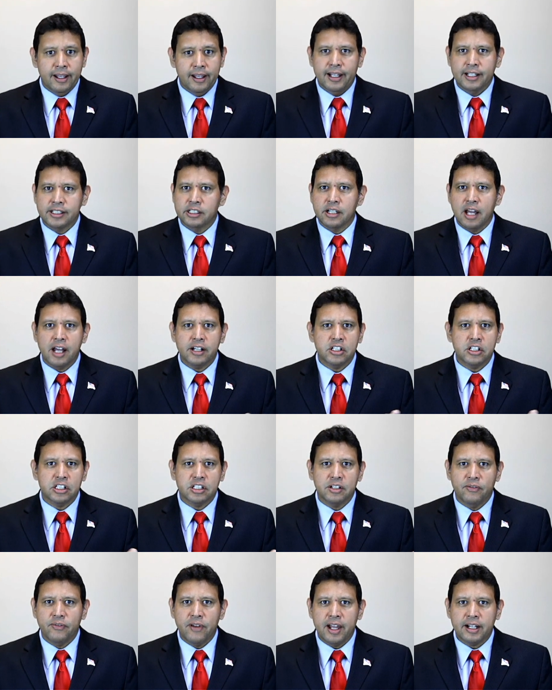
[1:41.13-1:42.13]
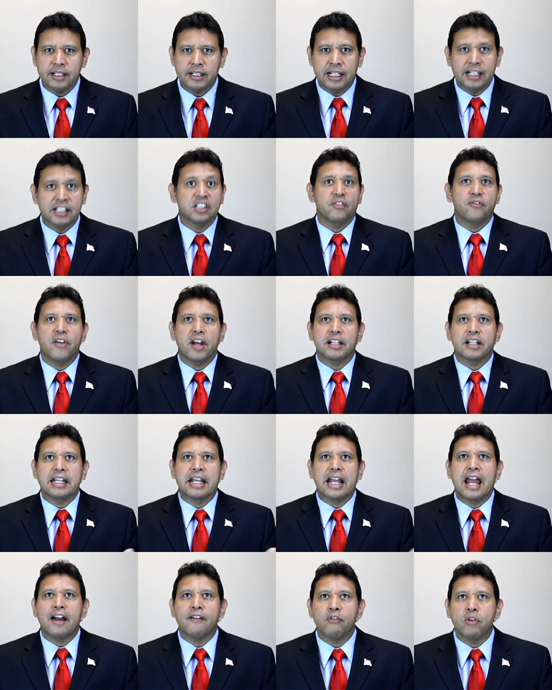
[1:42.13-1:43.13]
It's not just affecting, it's
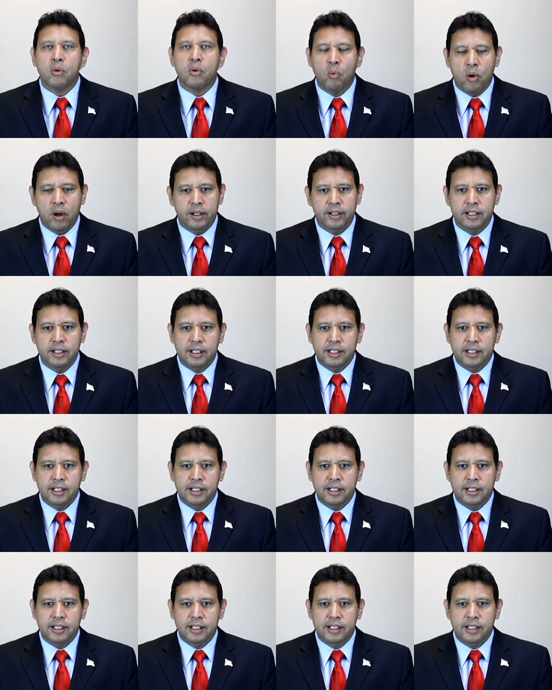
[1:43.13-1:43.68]
affecting everyone.